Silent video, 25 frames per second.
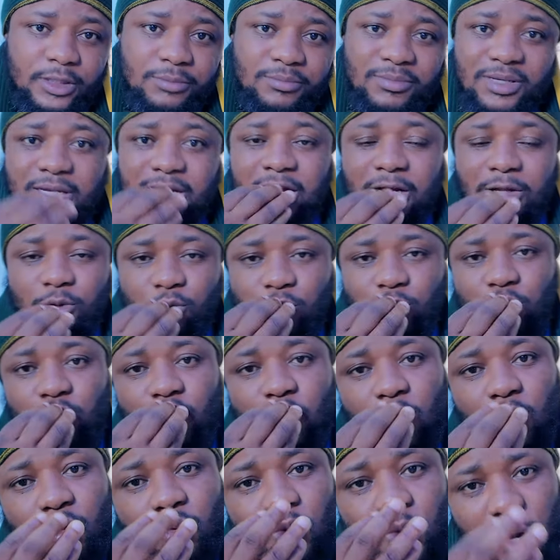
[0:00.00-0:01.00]
Me cannot
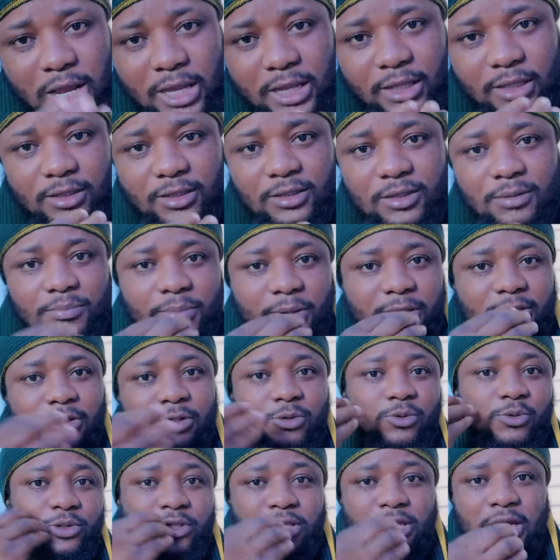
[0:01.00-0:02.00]
talk well.
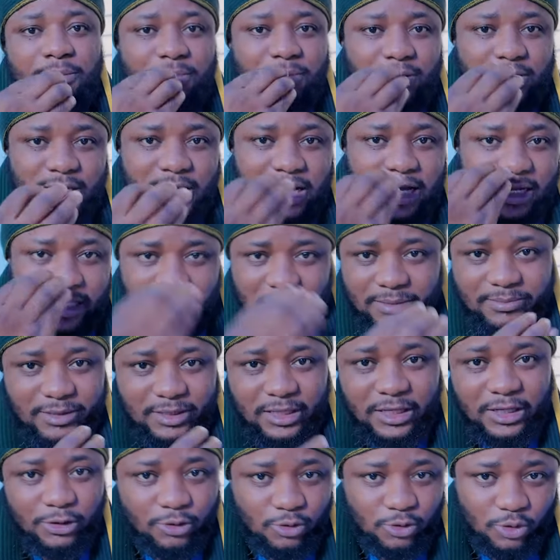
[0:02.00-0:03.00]
Person go tell me say am
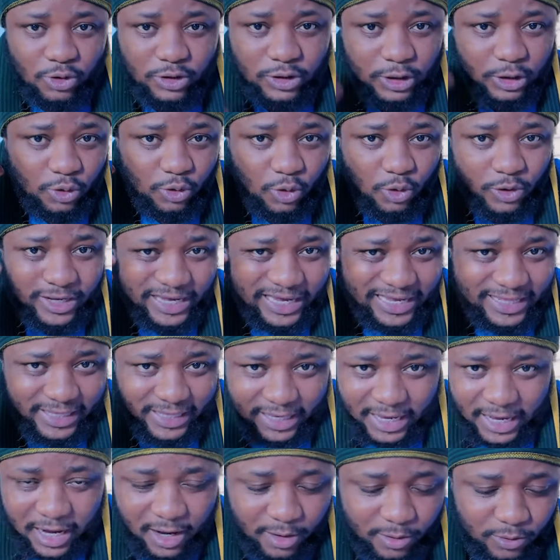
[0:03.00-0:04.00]
Slink, you don't talk
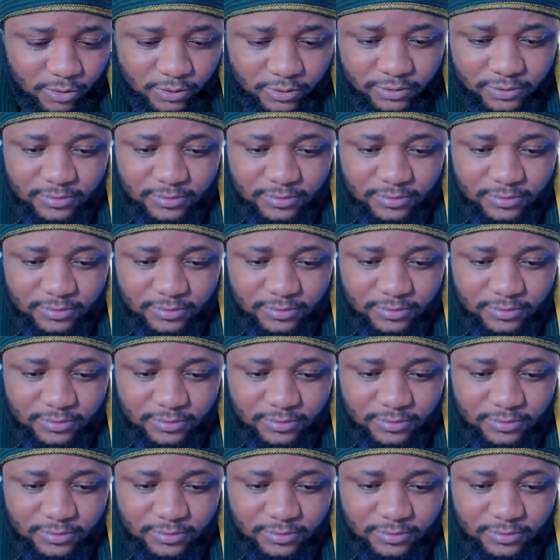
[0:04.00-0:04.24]
anyhow.